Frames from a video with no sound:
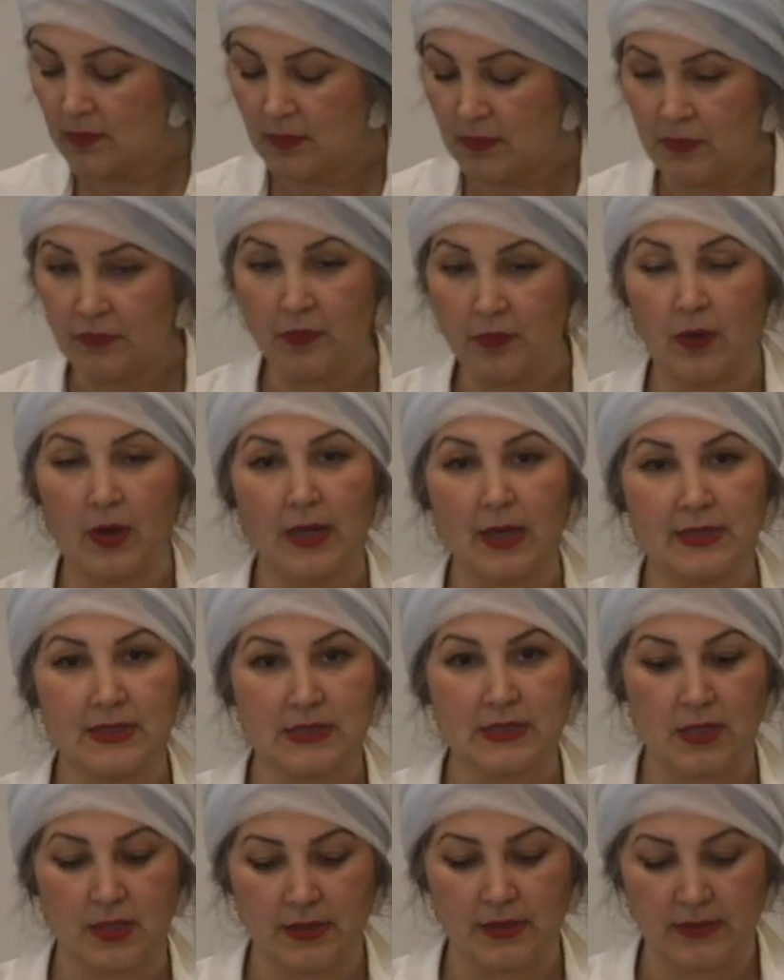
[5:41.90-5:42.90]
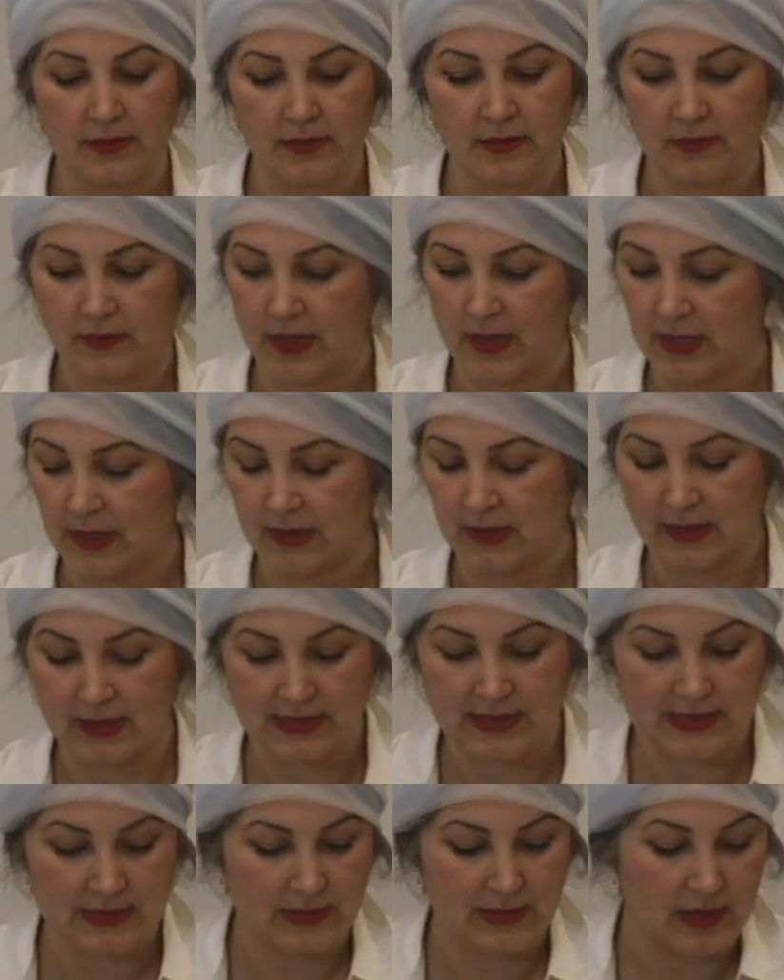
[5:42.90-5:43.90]
before I start running
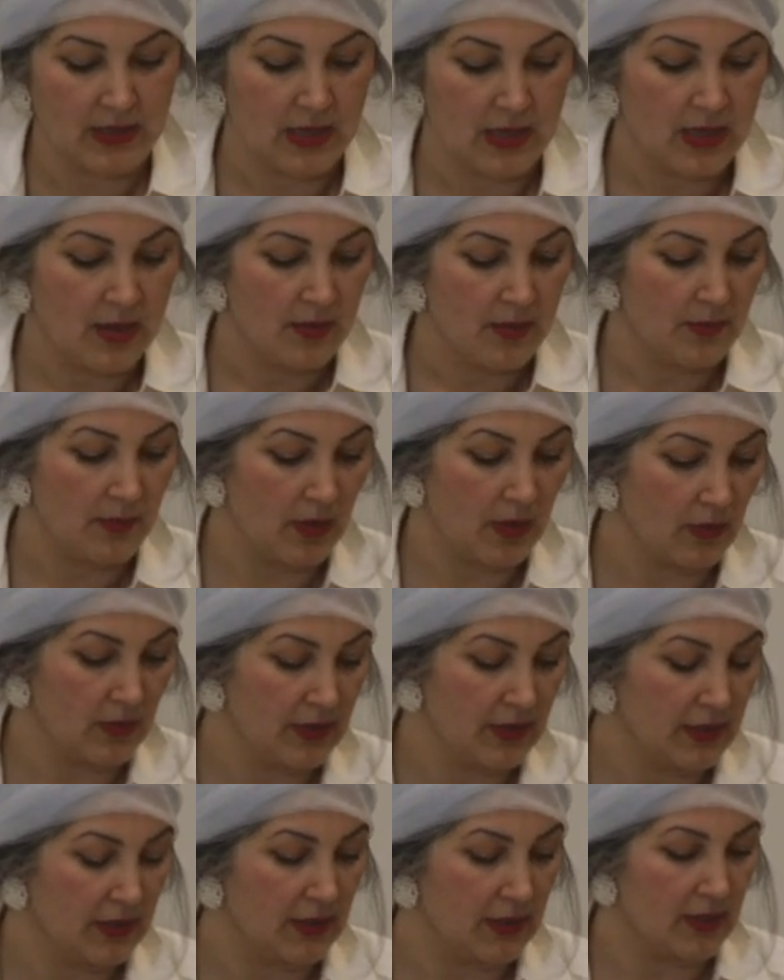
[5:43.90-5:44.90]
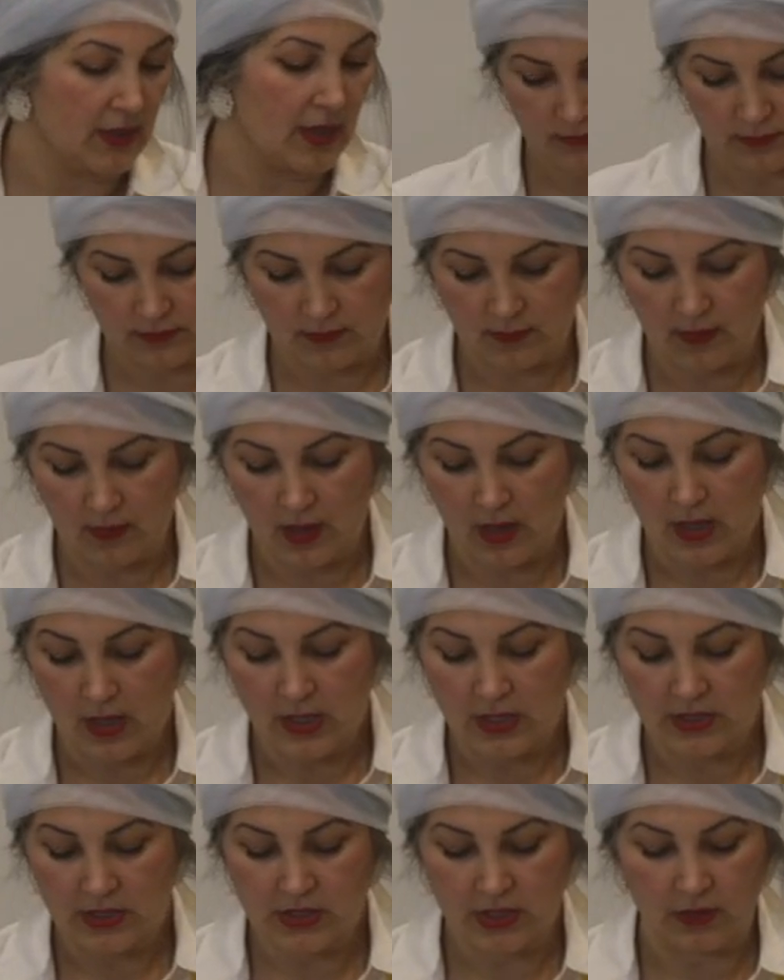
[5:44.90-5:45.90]
this bowl here.
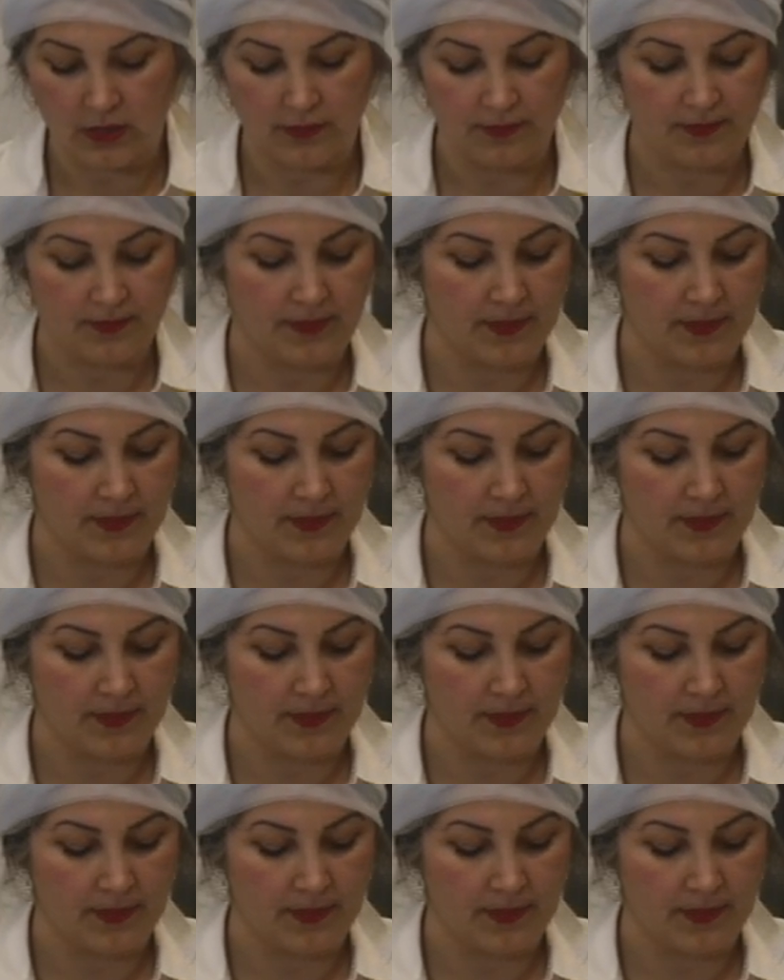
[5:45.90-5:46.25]
So